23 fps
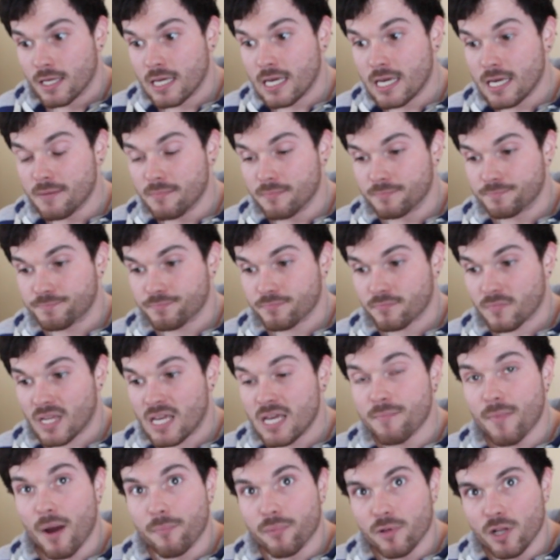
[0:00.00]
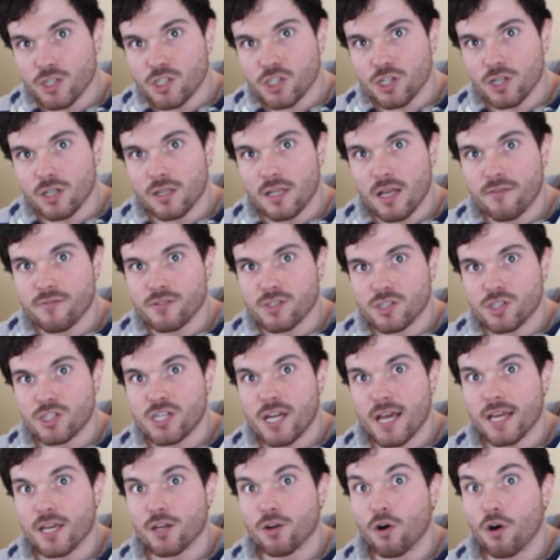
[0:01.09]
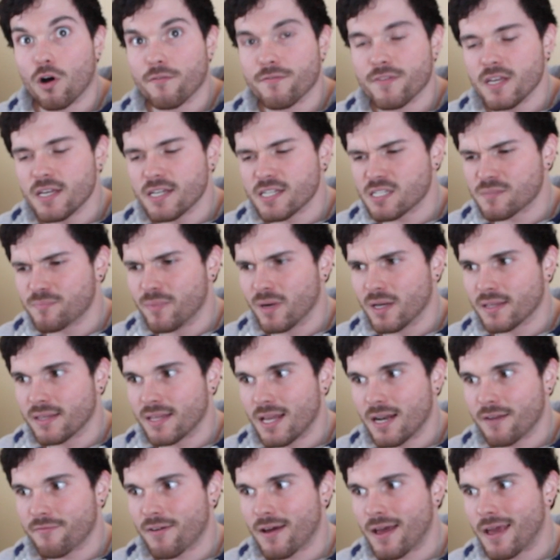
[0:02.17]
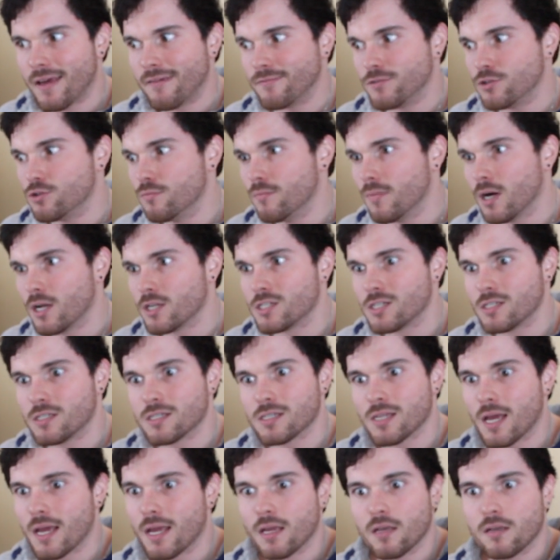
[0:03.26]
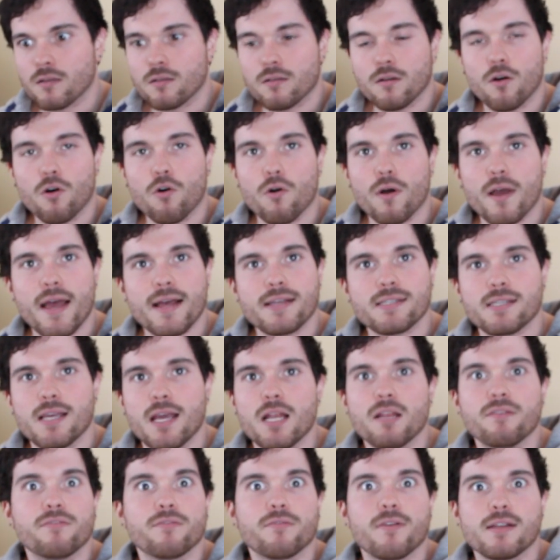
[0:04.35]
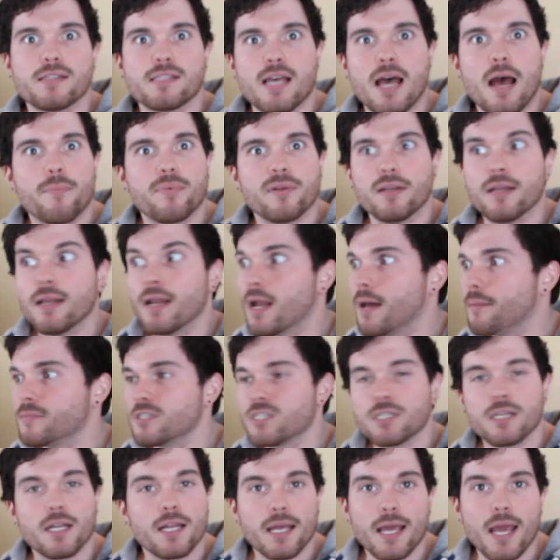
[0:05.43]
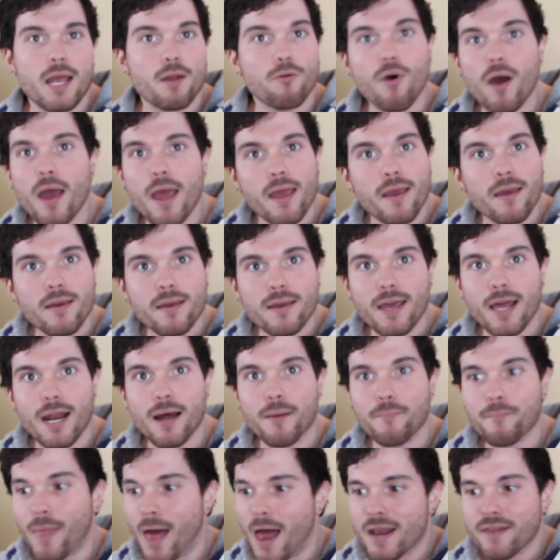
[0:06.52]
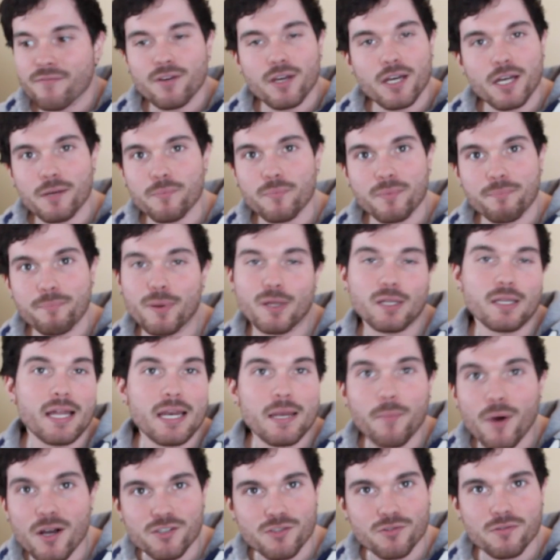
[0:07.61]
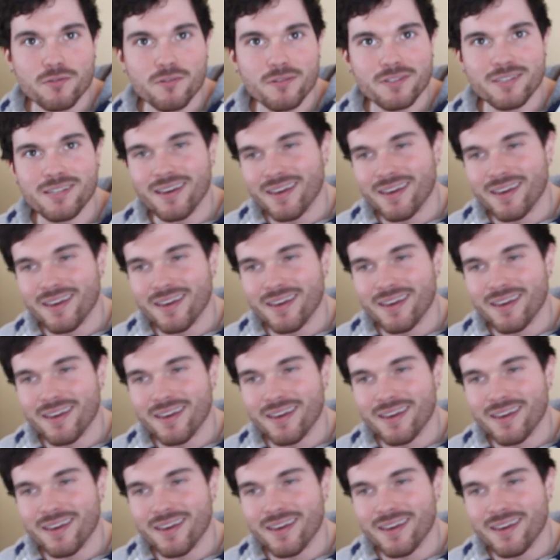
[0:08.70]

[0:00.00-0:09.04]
keep my blood sugar levels in check and all this, but then if I have too much, it's like a whole cascade of events happen and I'm just gonna gain weight and I'm not even gonna build any muscle.